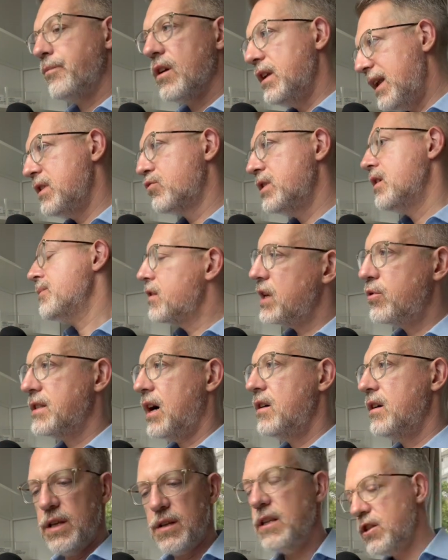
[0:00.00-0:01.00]
and
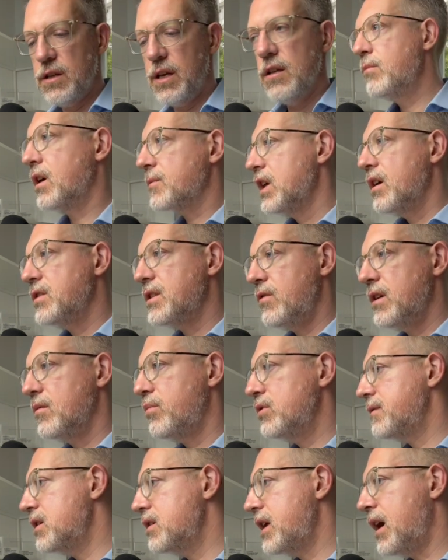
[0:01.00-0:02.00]
uh, also understanding
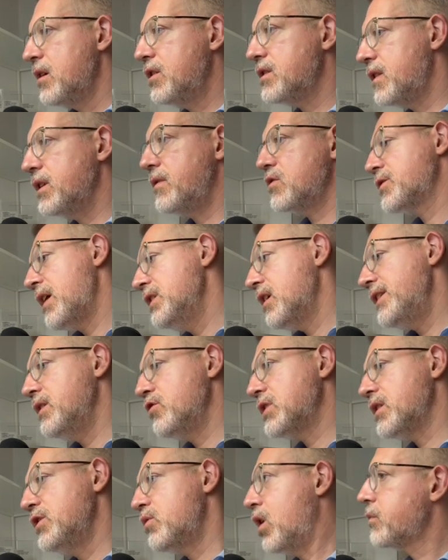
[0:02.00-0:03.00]
the security side of
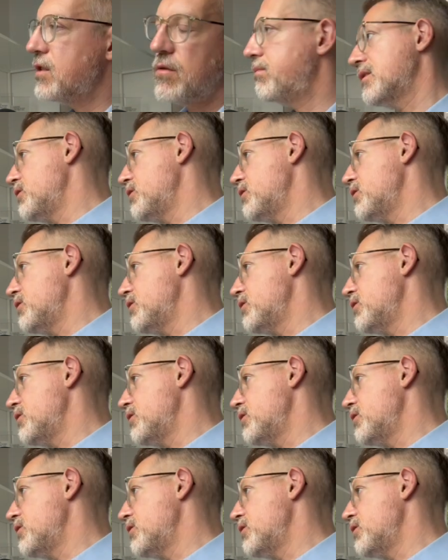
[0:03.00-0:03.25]
things.